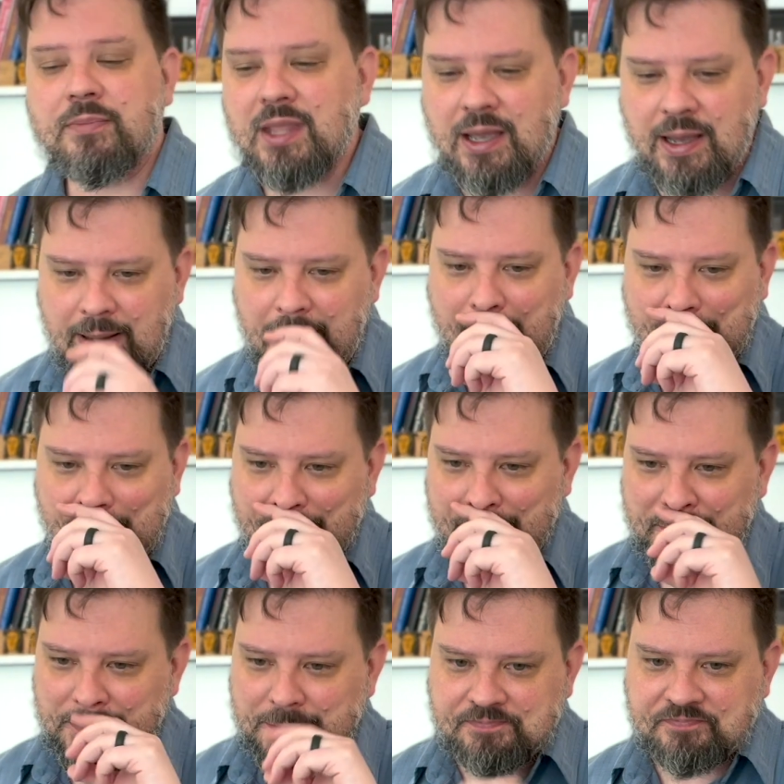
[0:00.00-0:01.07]

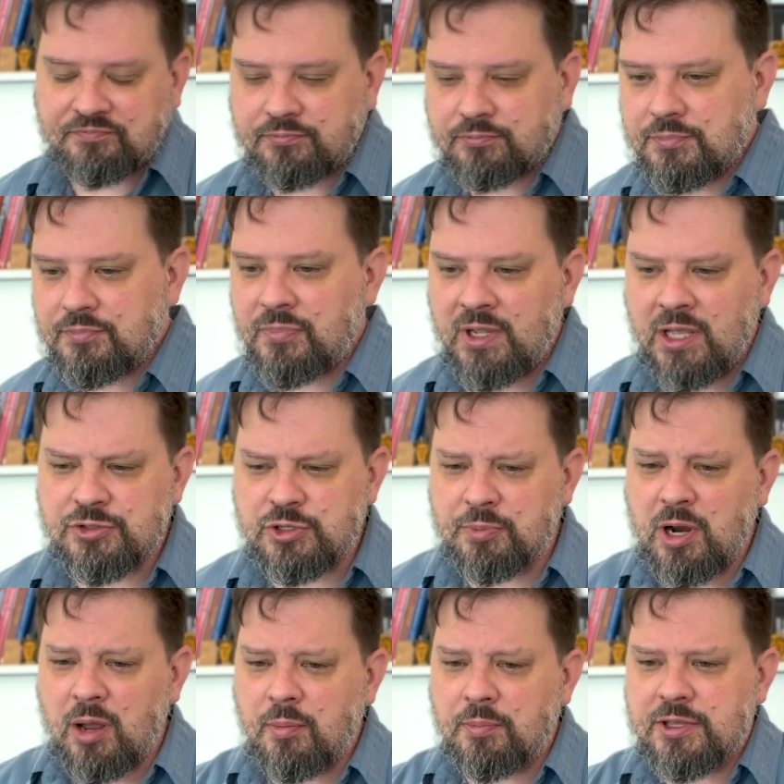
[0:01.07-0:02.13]
And so
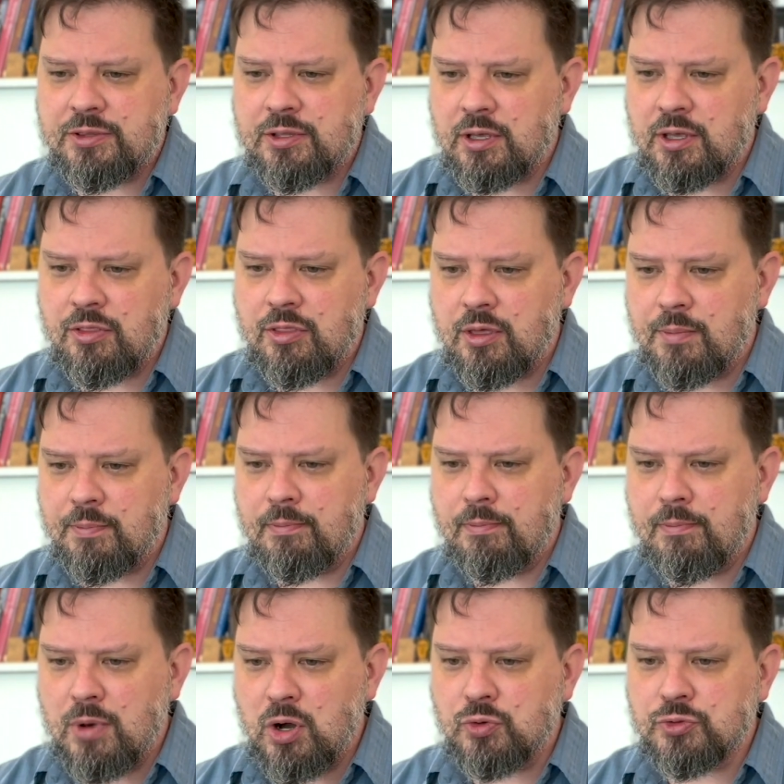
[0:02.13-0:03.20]
probably the
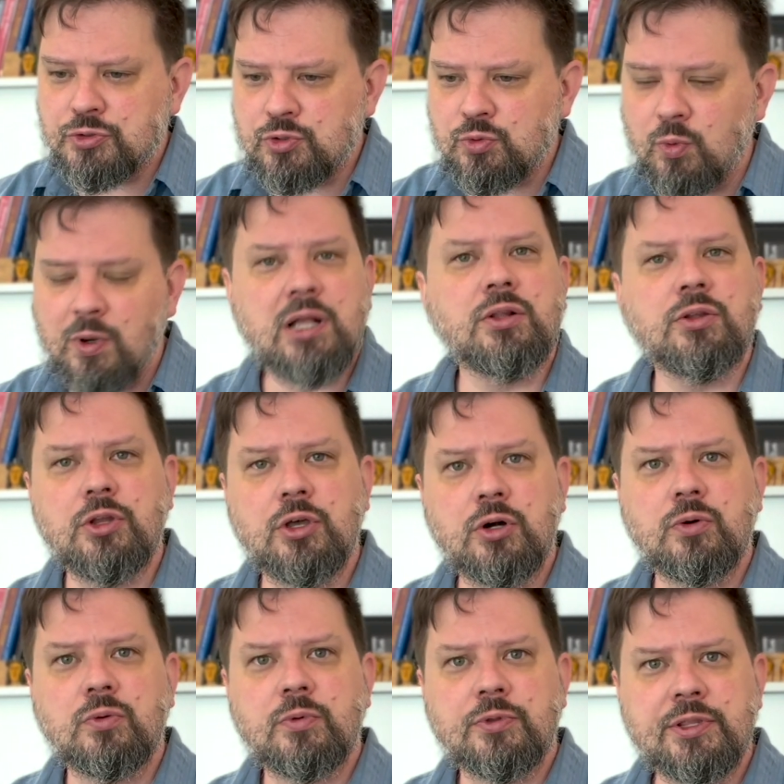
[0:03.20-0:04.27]
most
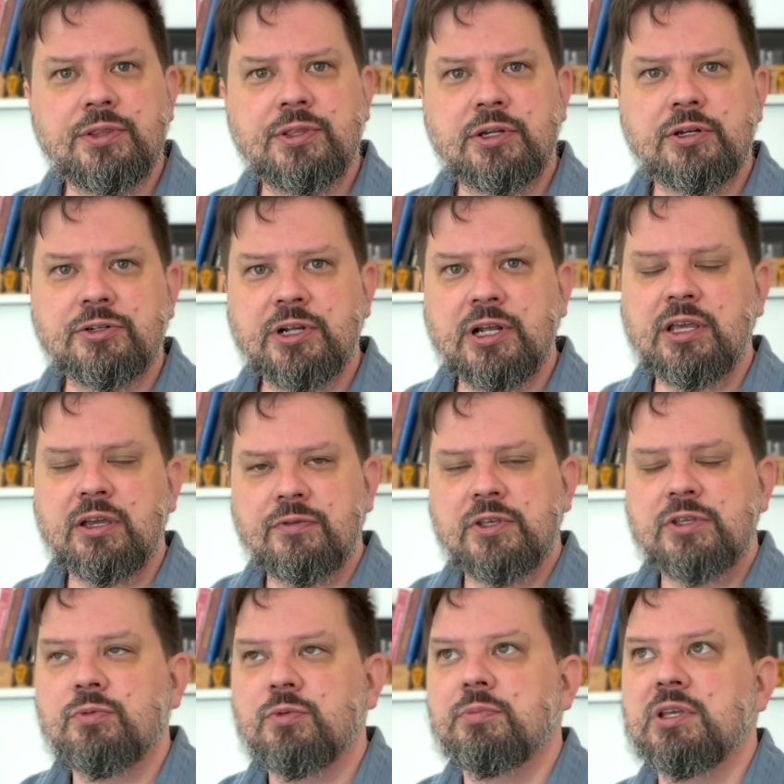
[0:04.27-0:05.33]
well-known within theater training of
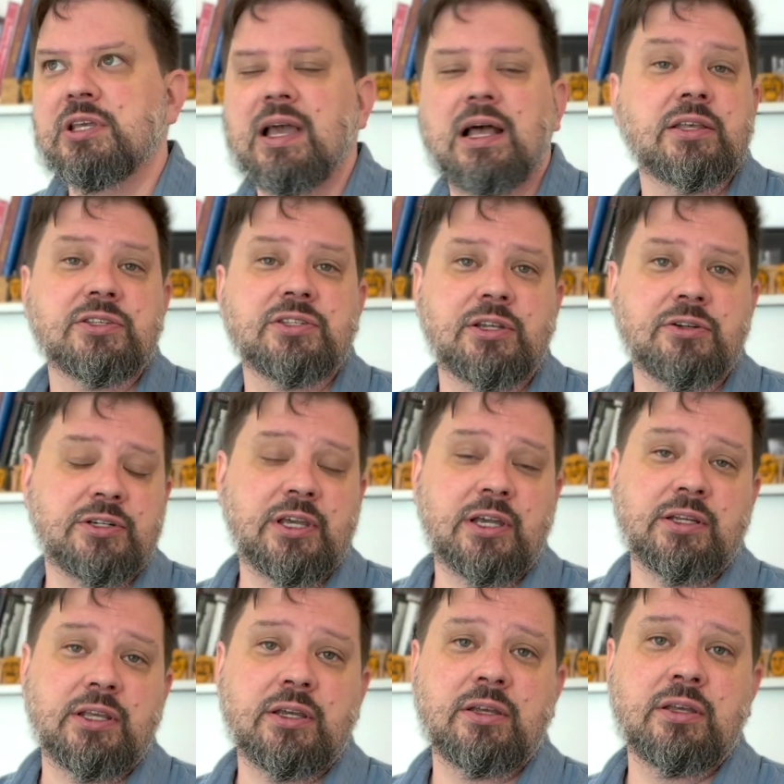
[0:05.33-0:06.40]
this would be Alexander
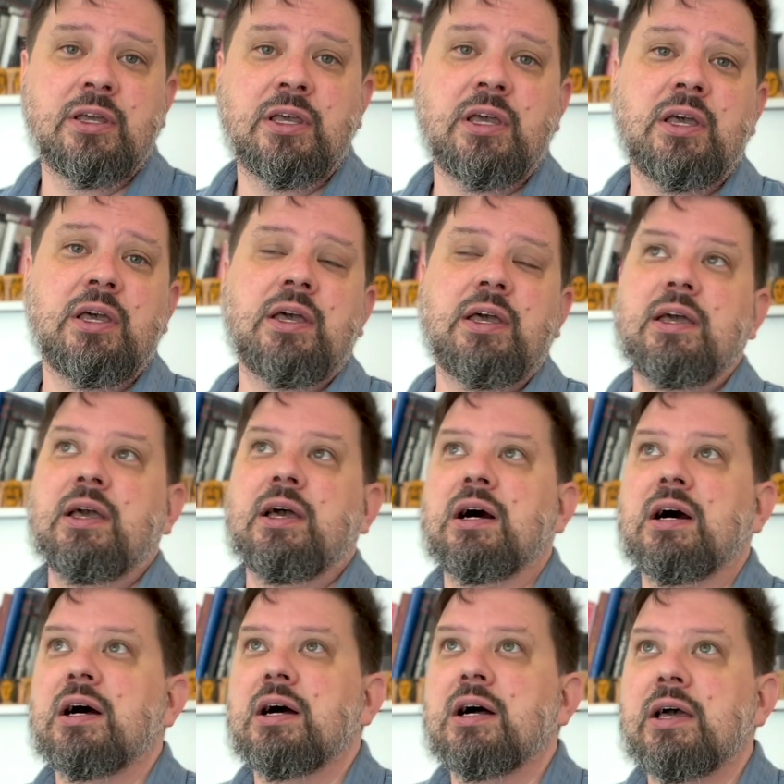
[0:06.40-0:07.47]
Technique.
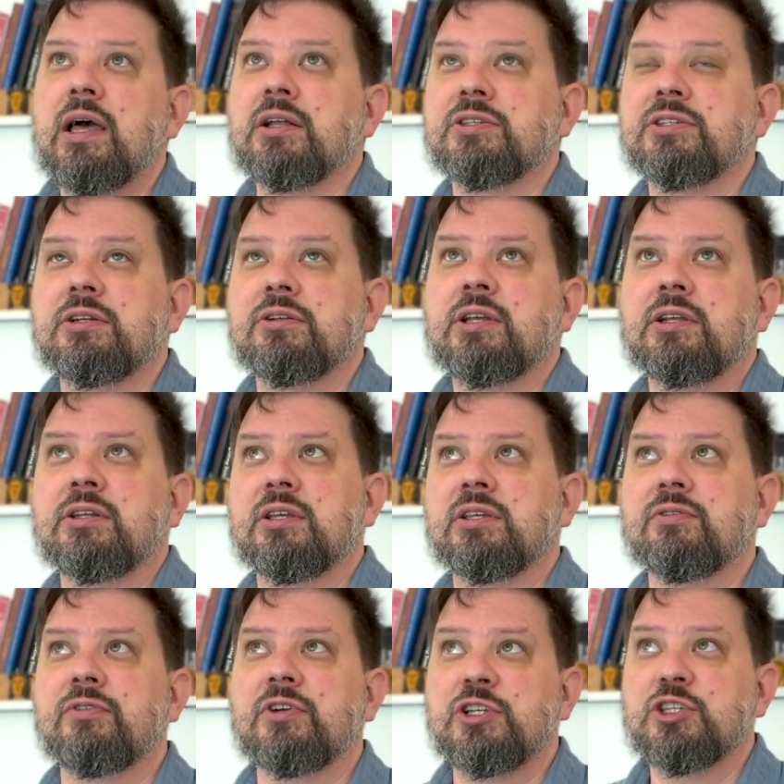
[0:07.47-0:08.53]
Alexander Technique
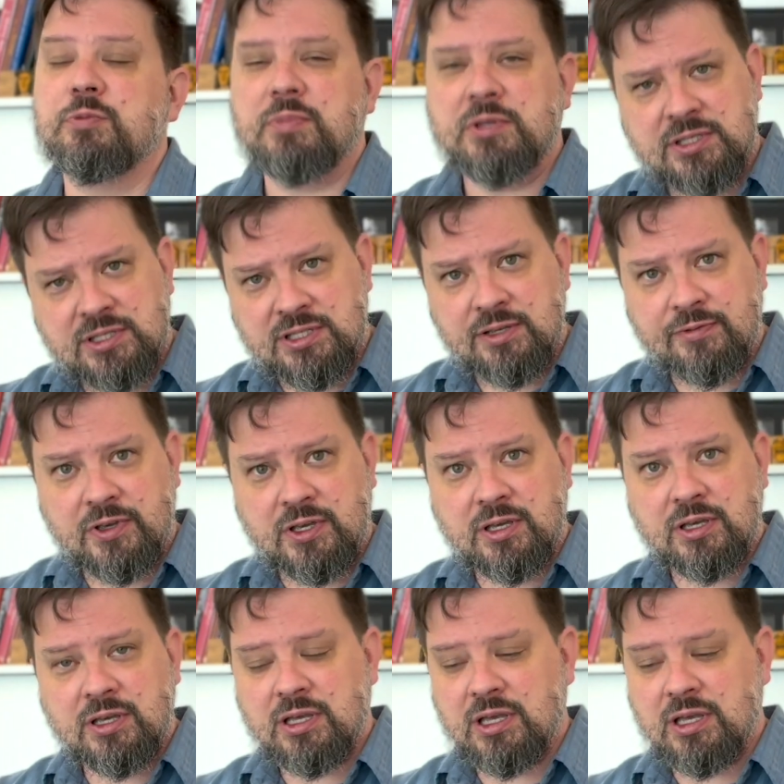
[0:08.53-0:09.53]
is a very specific,